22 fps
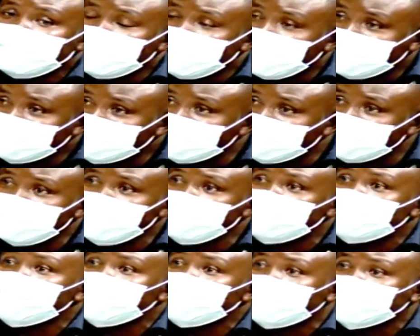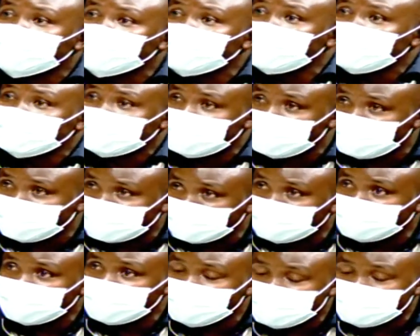Actually, if you have to get someone
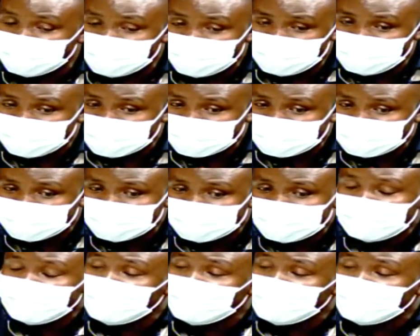on employment,